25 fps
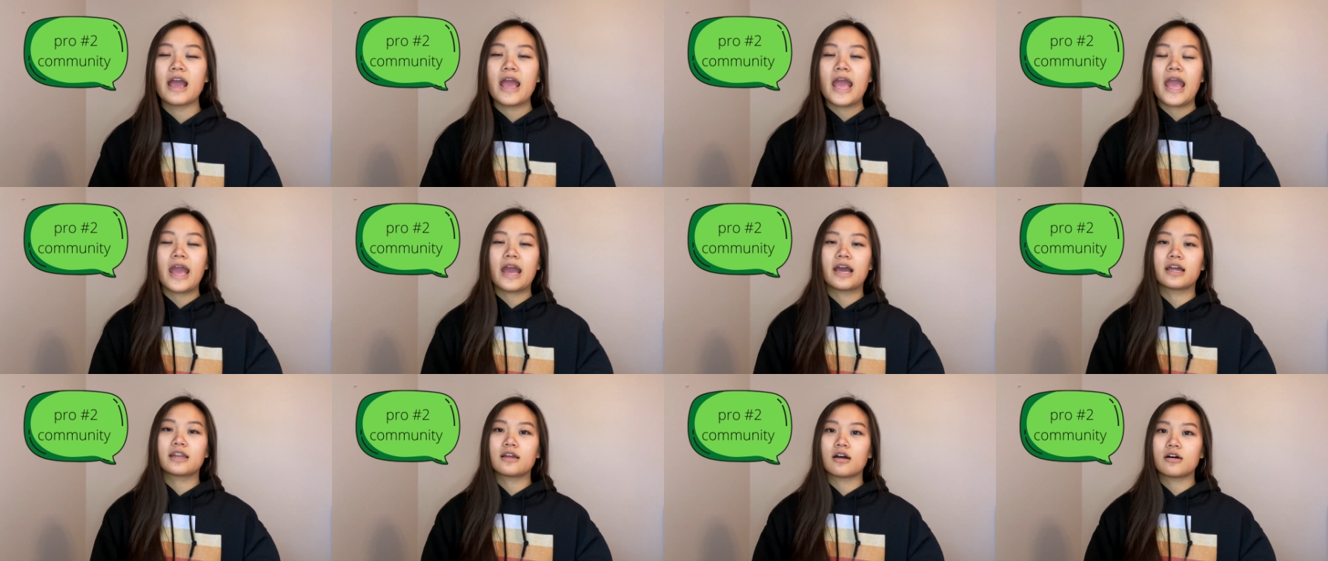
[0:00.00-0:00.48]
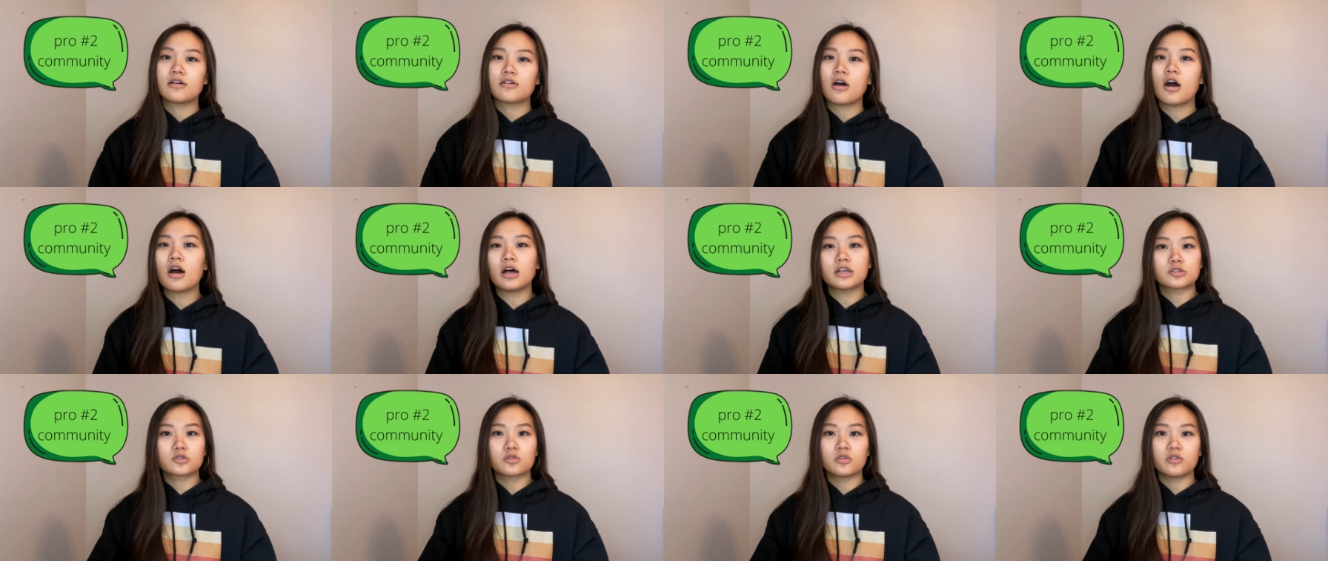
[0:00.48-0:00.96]
And the
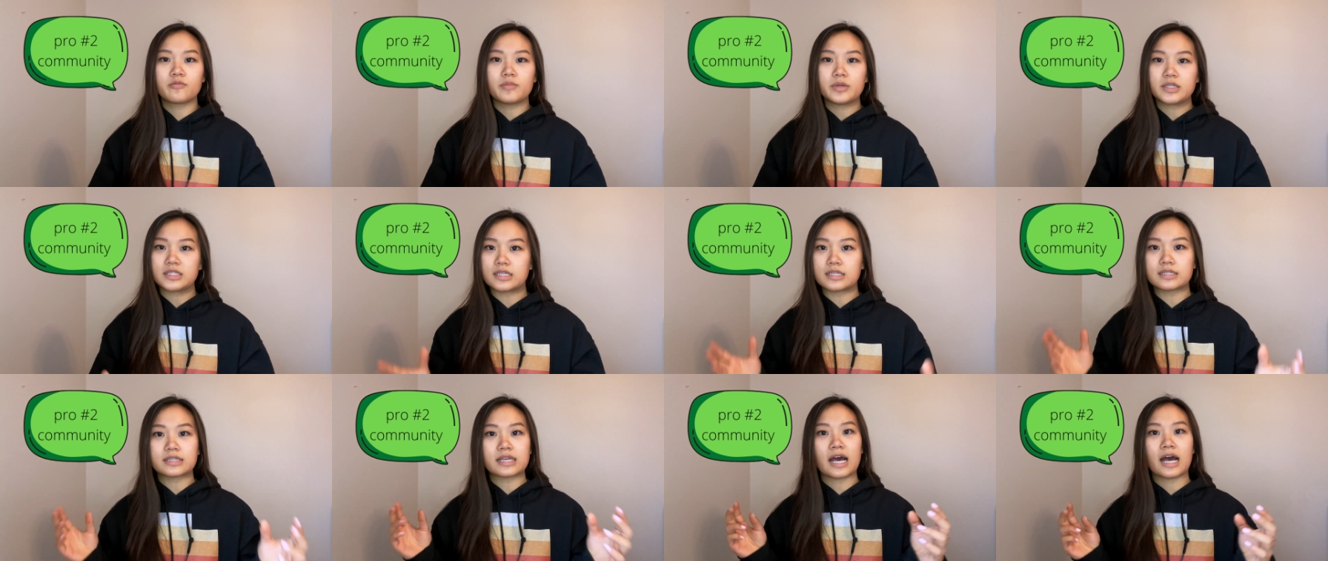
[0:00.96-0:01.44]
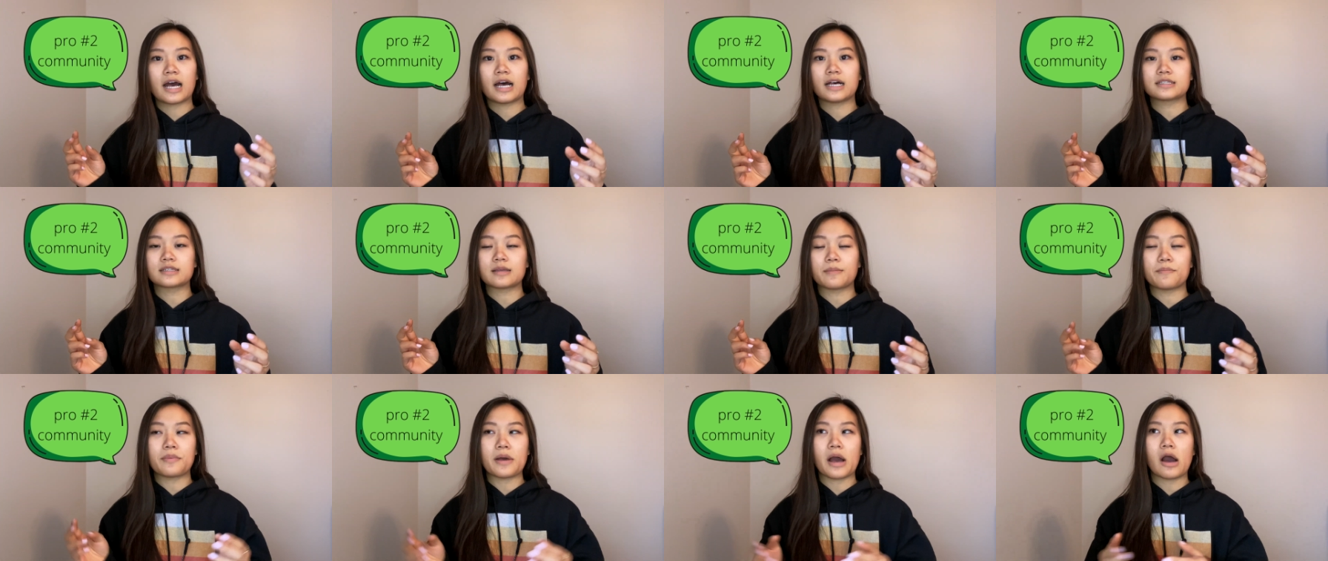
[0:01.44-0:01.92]
Haas School of Business has
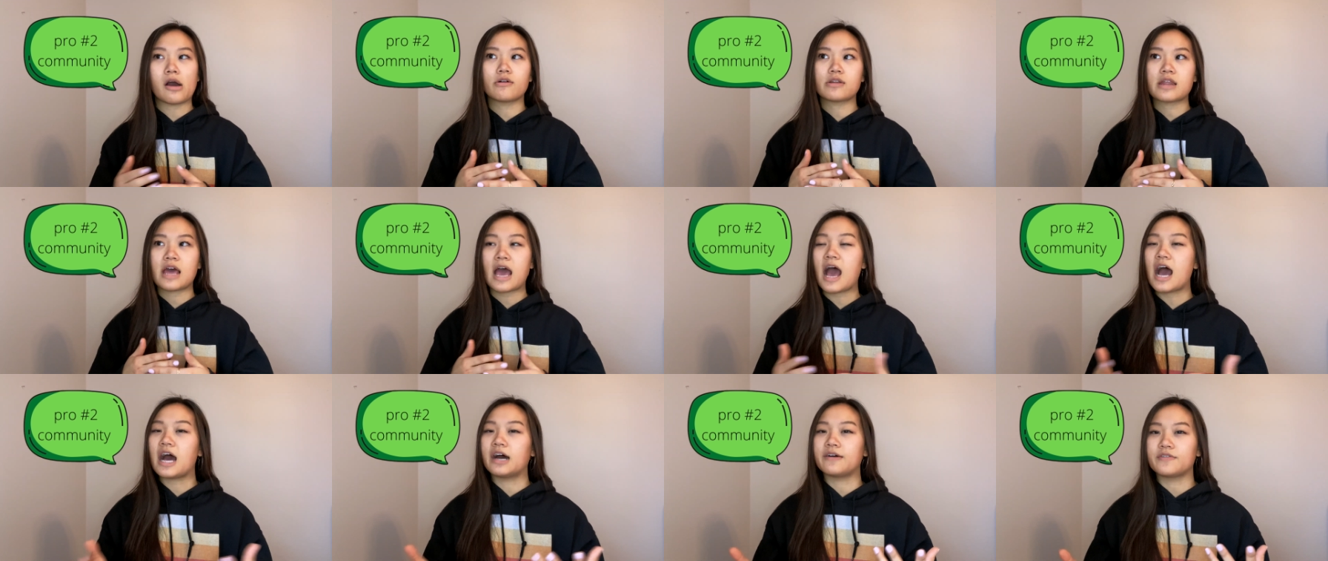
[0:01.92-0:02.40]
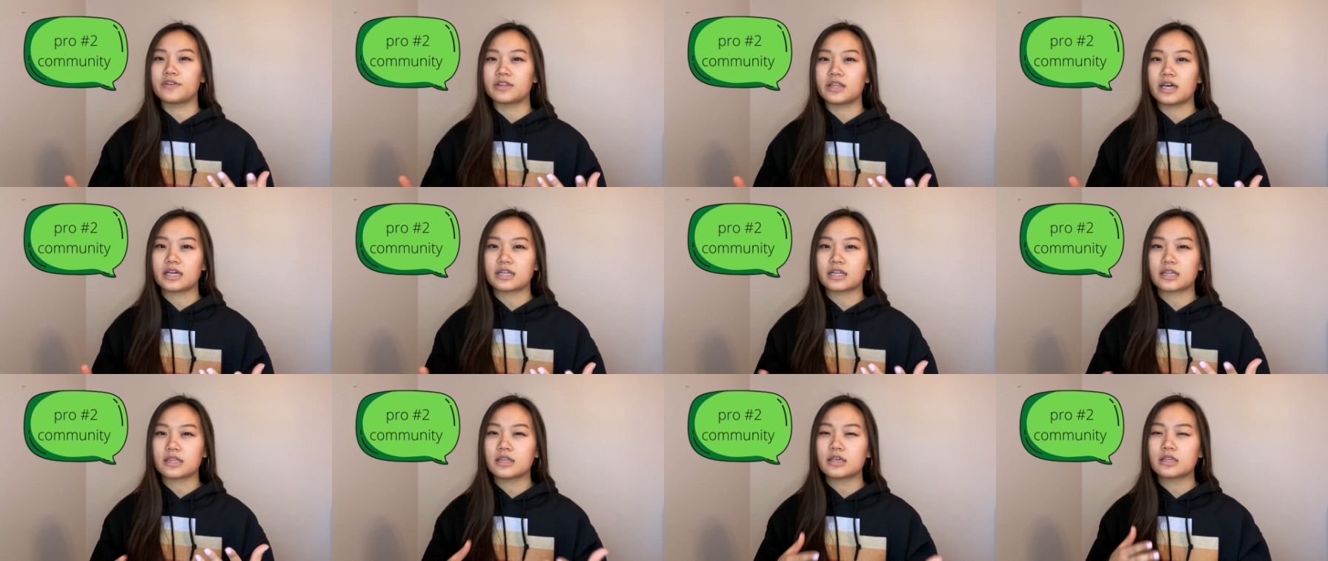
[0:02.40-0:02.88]
about half of
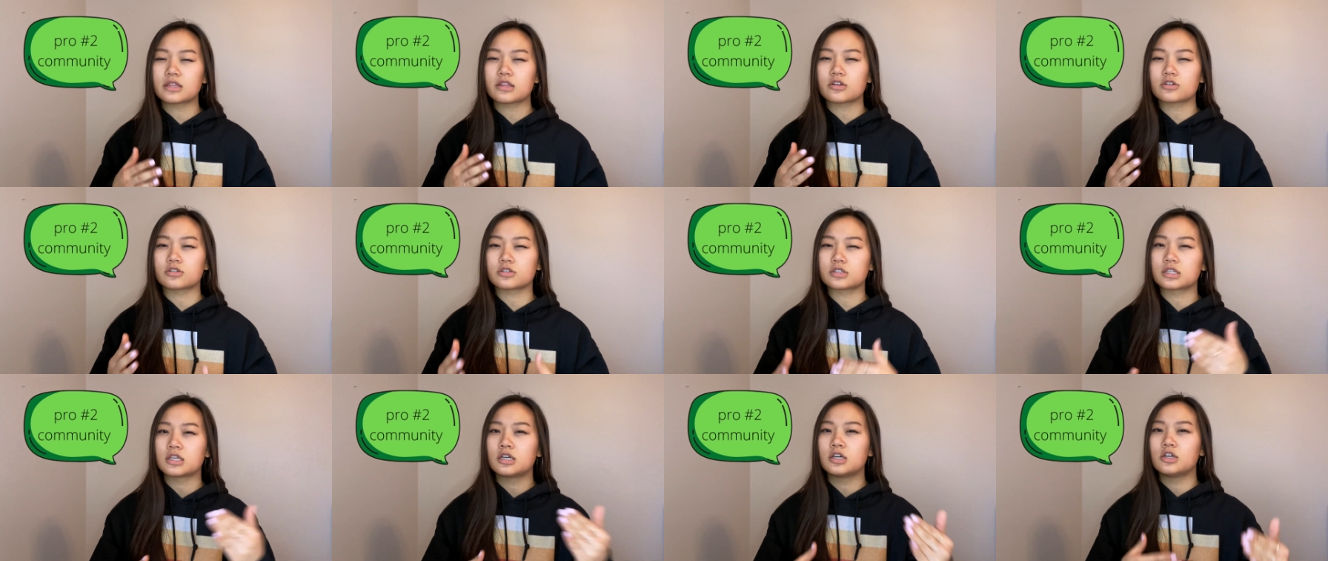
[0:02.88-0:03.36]
that. I think there's